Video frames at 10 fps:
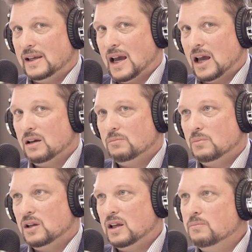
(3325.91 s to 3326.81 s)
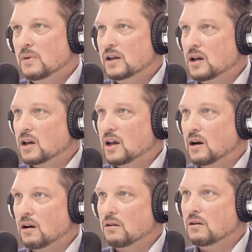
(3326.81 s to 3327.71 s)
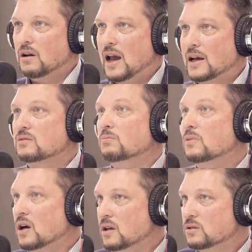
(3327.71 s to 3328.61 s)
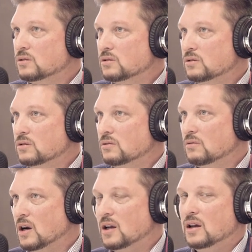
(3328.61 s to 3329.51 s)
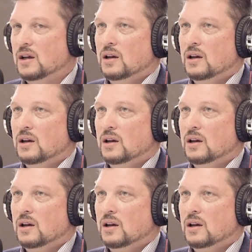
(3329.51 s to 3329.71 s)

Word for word: Yeah, but he might not care as, as much, much. Right. right?